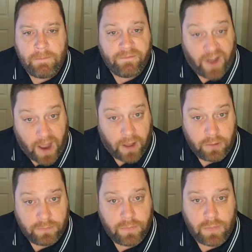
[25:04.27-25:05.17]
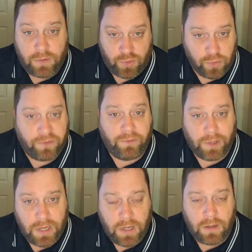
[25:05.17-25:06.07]
file
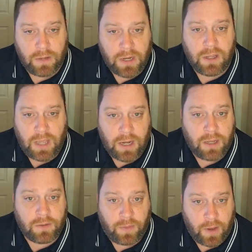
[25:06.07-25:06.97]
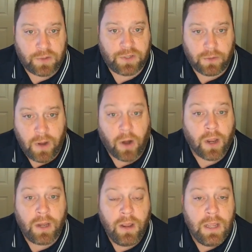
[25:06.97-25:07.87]
truthfully indicating that they are still
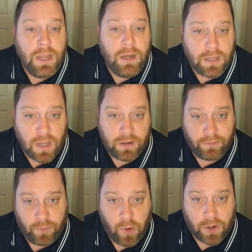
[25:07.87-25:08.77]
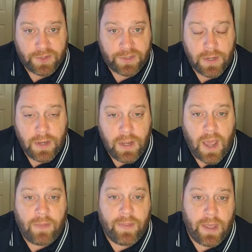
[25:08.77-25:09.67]
married, get divorced,
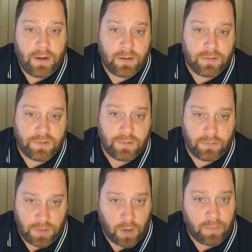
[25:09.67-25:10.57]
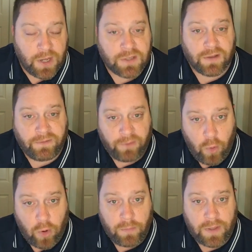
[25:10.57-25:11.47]
and then, because the
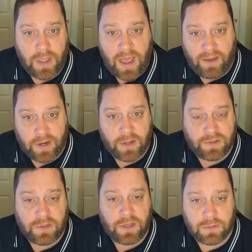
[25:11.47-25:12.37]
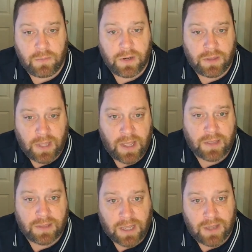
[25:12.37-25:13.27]
form and the evidence that they submitted that
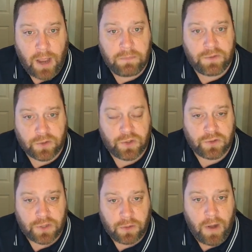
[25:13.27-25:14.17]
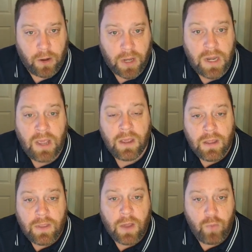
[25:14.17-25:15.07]
at that time still shows they're married,
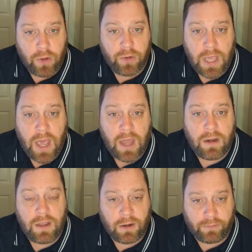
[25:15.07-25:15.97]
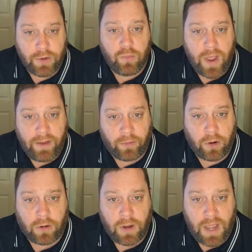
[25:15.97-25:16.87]
they will get interview
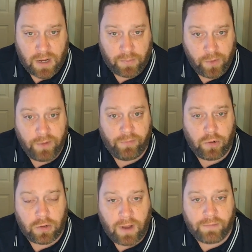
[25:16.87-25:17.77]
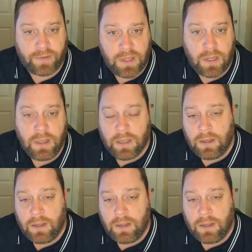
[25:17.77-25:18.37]
waiver and approval of the